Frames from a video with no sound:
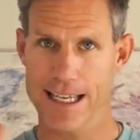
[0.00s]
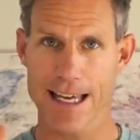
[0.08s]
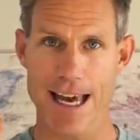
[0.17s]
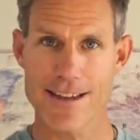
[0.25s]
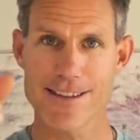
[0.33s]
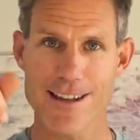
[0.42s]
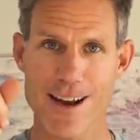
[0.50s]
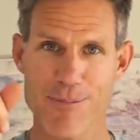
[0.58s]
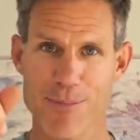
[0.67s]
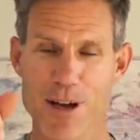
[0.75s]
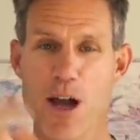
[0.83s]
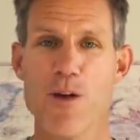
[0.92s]
Heads
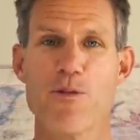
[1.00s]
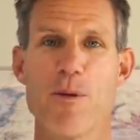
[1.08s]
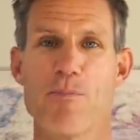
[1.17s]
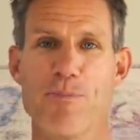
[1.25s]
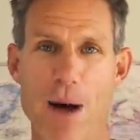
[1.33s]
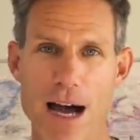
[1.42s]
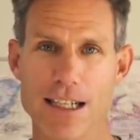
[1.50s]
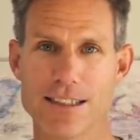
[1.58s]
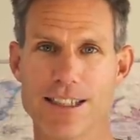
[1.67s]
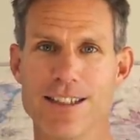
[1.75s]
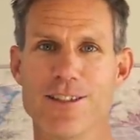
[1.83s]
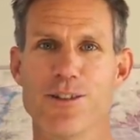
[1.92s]
up, from
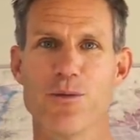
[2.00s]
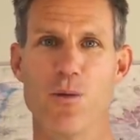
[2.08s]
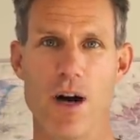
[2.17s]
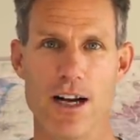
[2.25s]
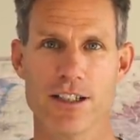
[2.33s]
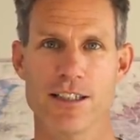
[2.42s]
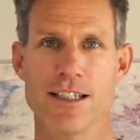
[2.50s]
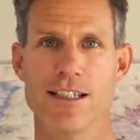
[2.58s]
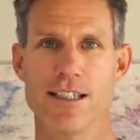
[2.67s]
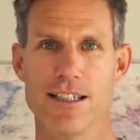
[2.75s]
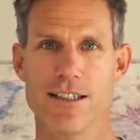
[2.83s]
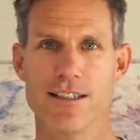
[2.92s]
Boston to Washington,
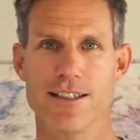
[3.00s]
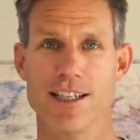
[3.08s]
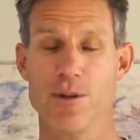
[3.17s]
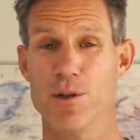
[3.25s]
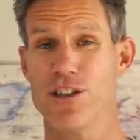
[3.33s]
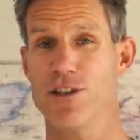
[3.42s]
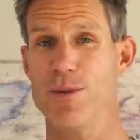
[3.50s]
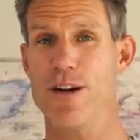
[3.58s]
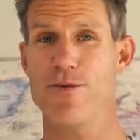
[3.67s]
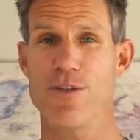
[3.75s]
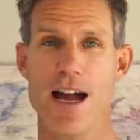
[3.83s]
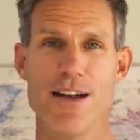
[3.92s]
D.C., which is
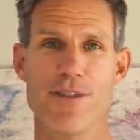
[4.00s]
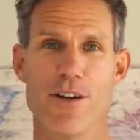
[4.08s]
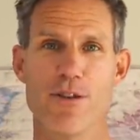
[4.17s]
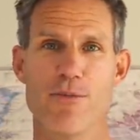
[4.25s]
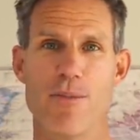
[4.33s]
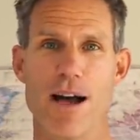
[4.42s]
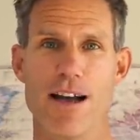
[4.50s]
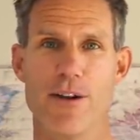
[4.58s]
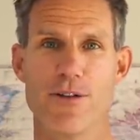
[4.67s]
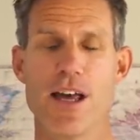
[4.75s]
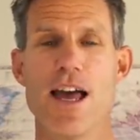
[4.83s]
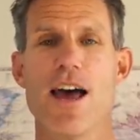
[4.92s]
about 500
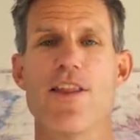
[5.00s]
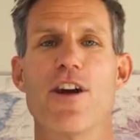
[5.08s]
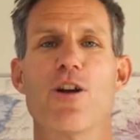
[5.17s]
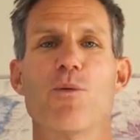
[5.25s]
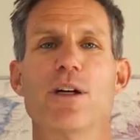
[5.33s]
miles, there